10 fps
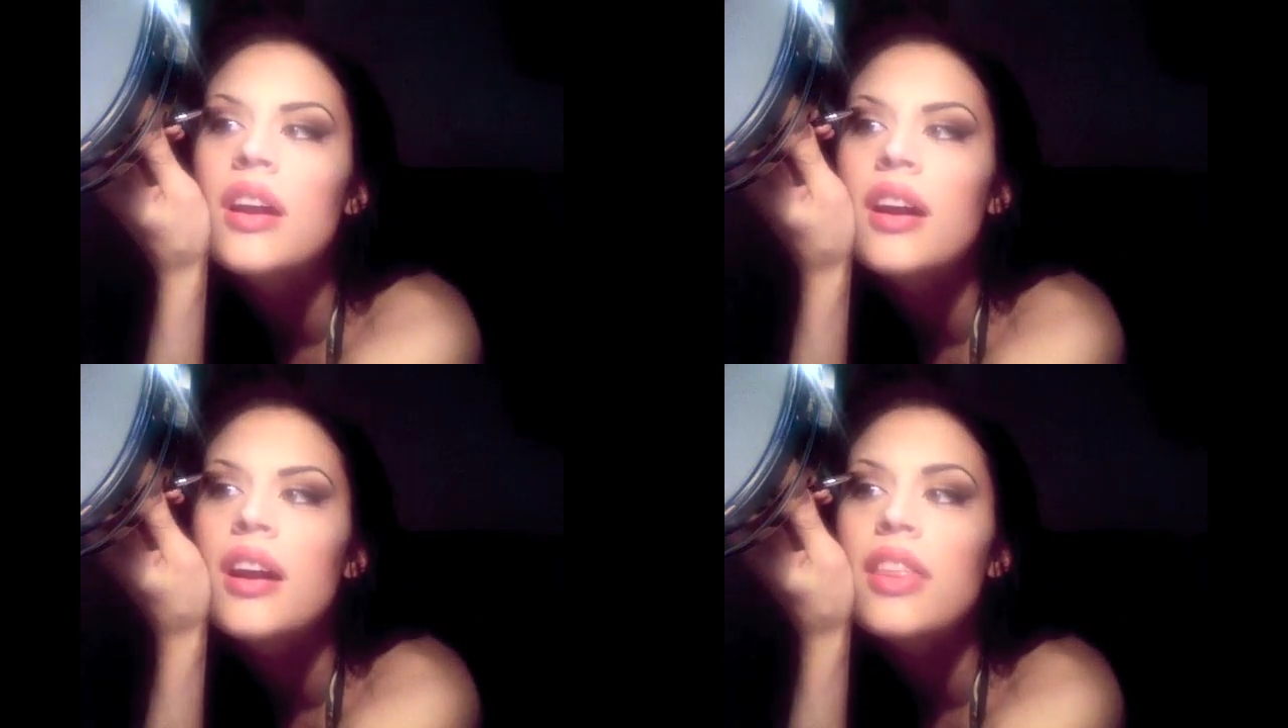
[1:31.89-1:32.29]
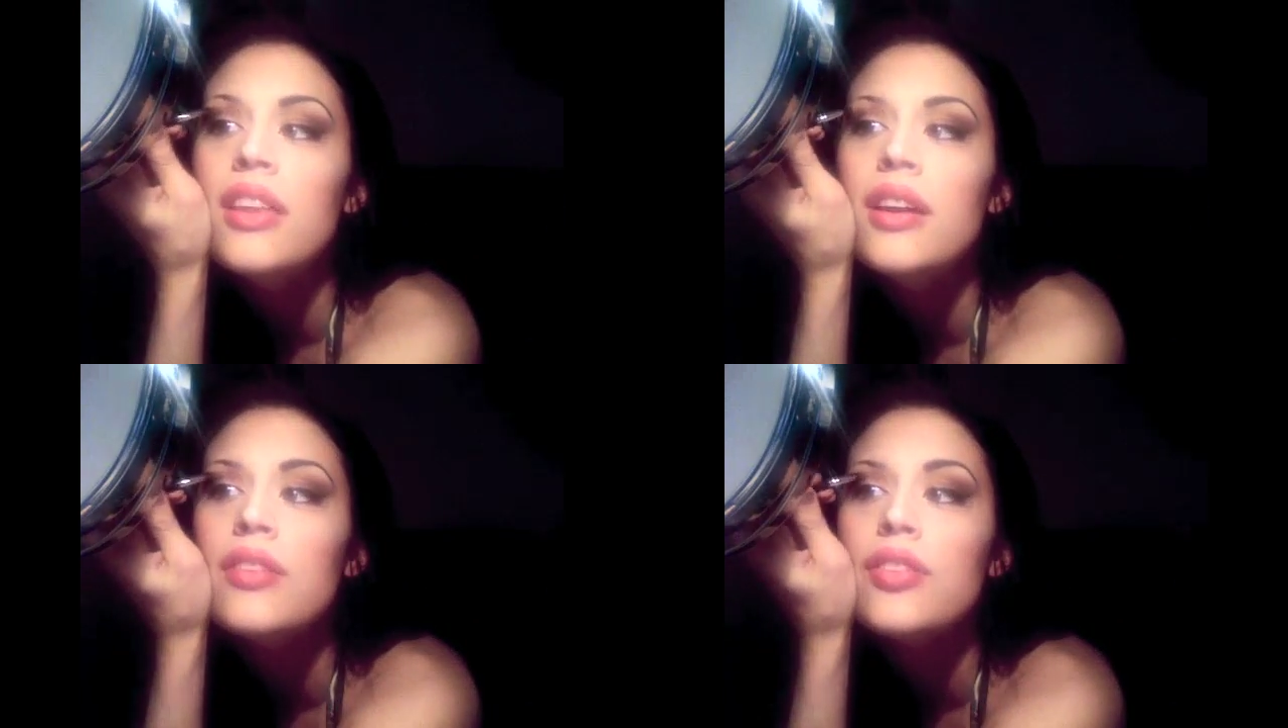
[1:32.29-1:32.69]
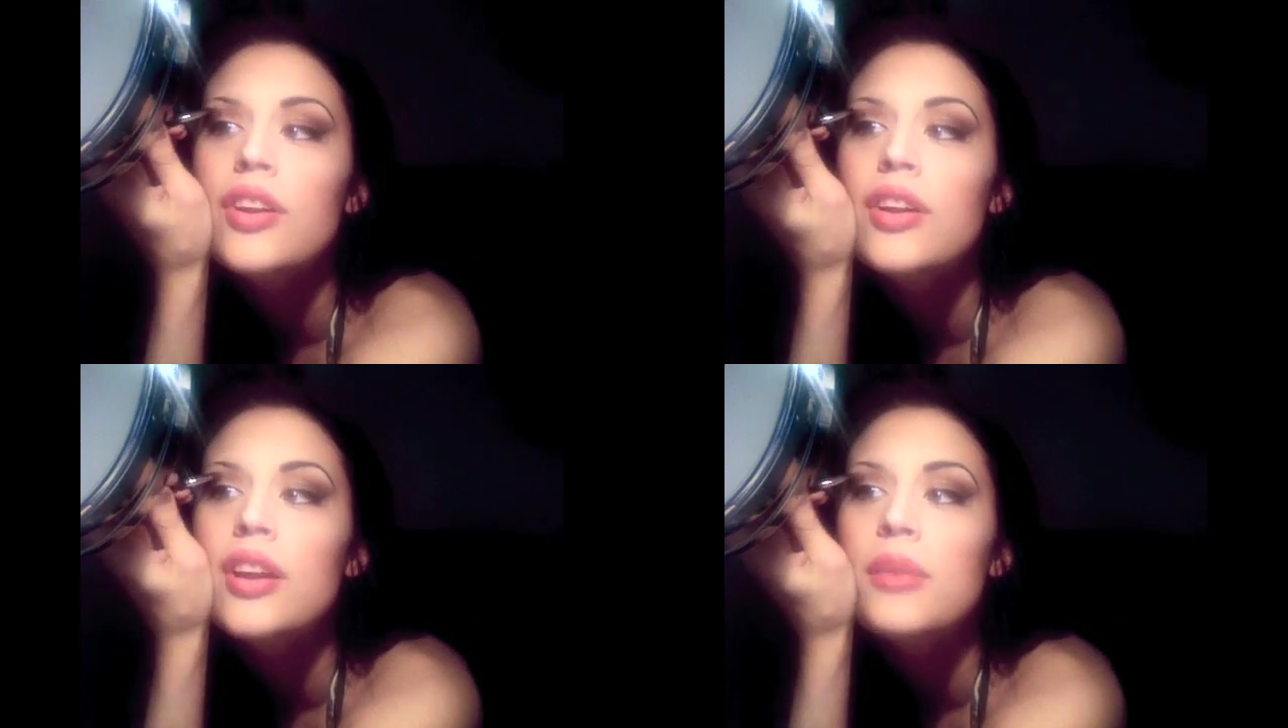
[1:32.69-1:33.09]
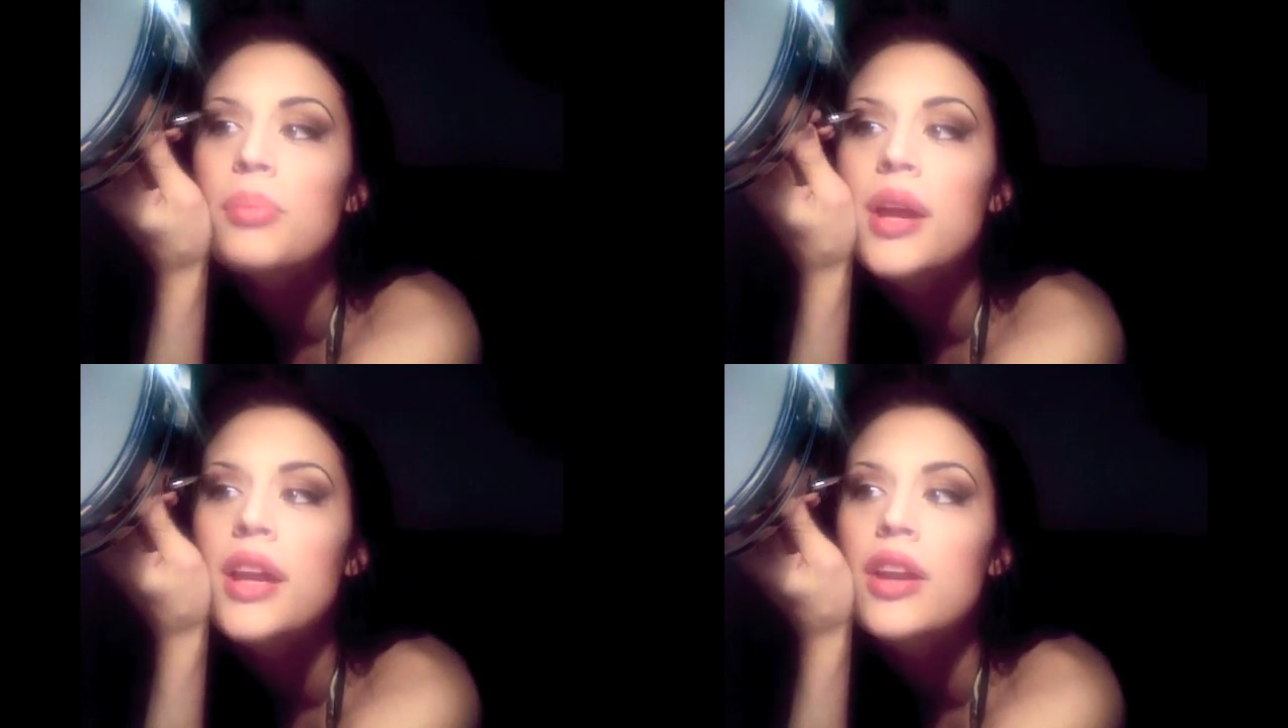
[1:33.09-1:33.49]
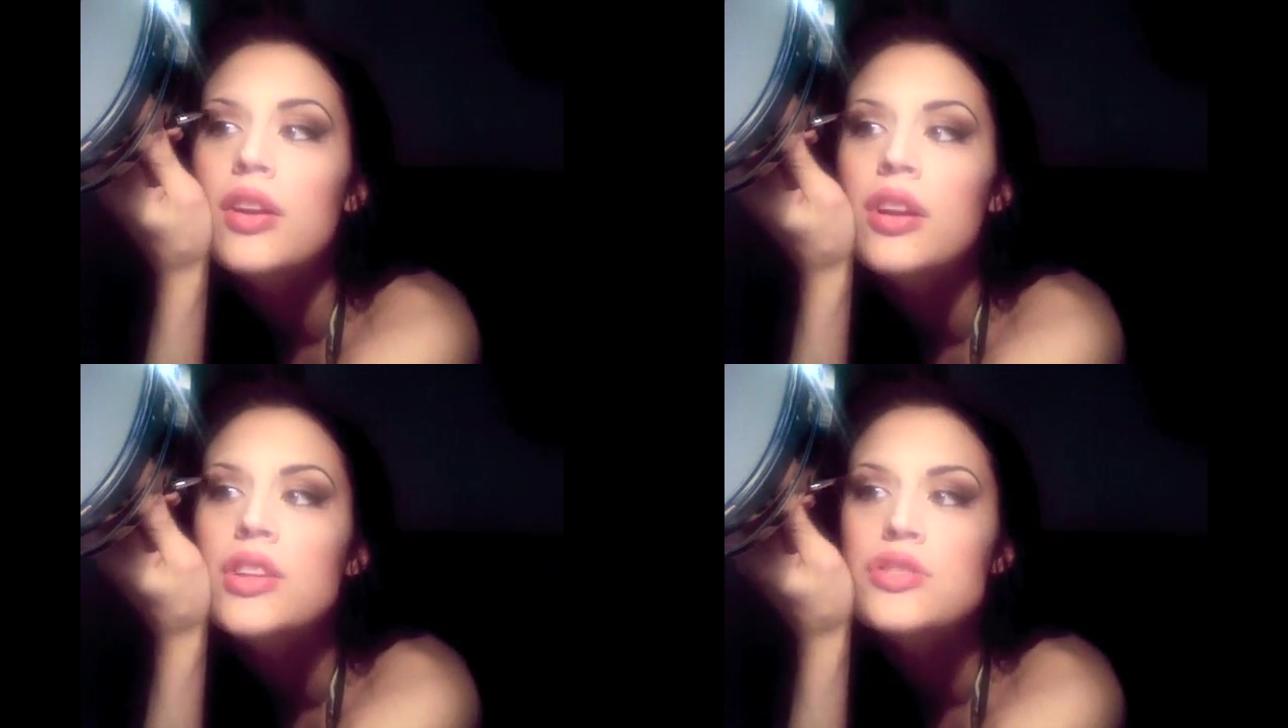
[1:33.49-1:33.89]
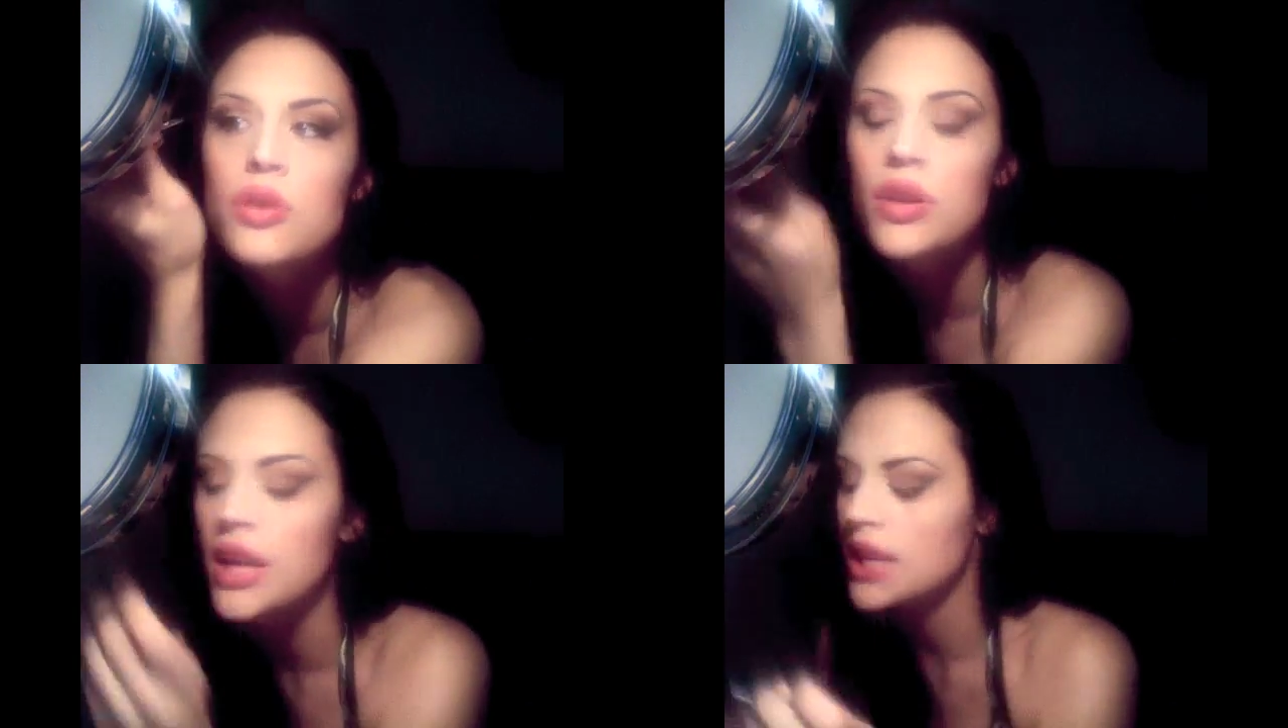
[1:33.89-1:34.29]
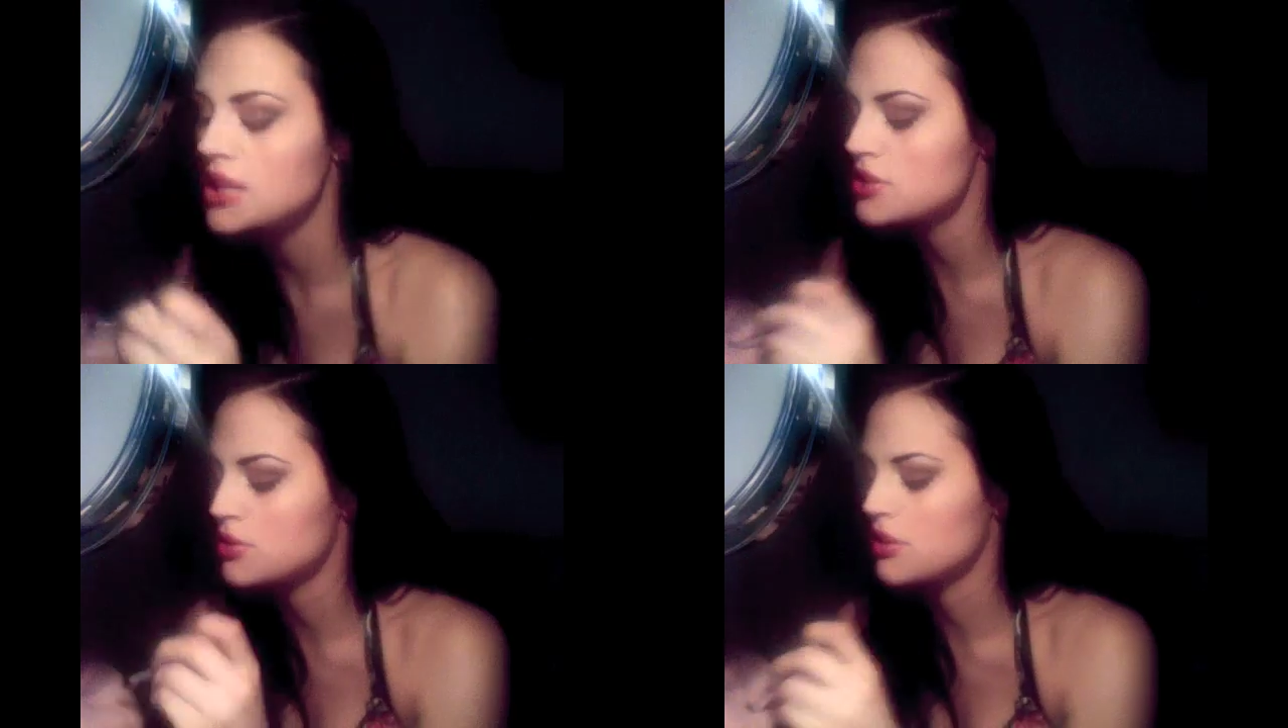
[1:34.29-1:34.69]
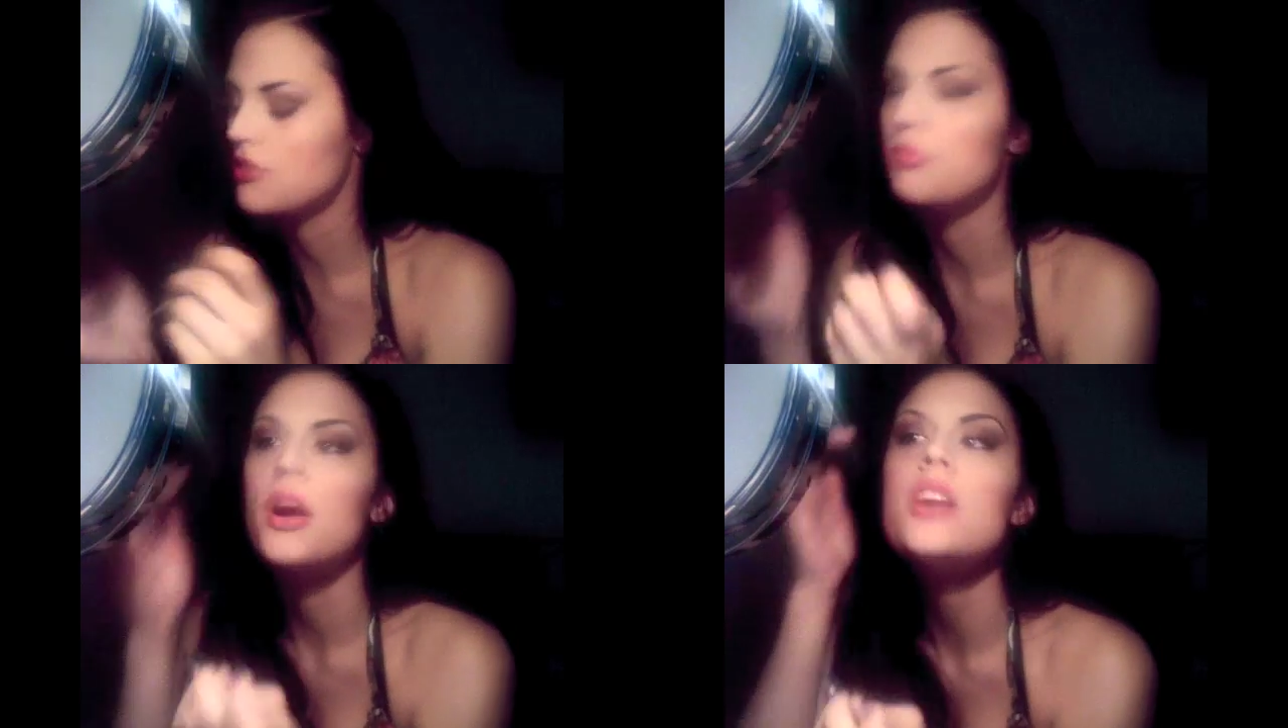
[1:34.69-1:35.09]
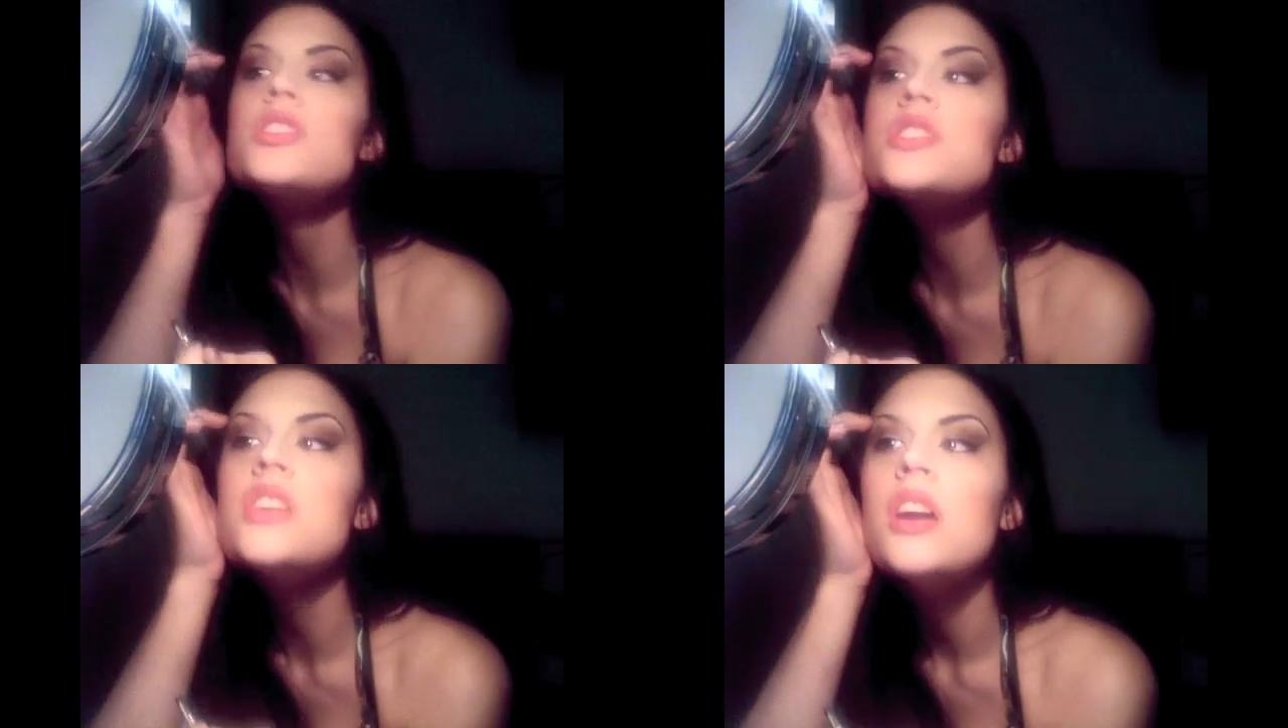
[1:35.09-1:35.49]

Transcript: I think if you're good at painting or controlling any sort of brush,